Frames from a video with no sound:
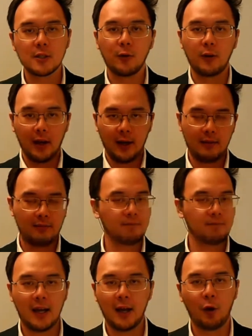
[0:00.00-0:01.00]
So I
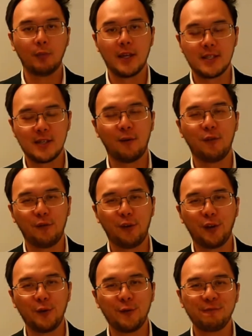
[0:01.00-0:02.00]
hope that's helpful for
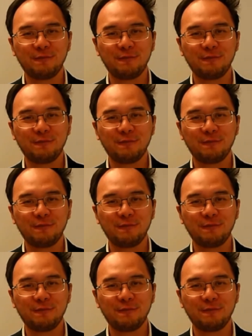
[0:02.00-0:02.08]
you.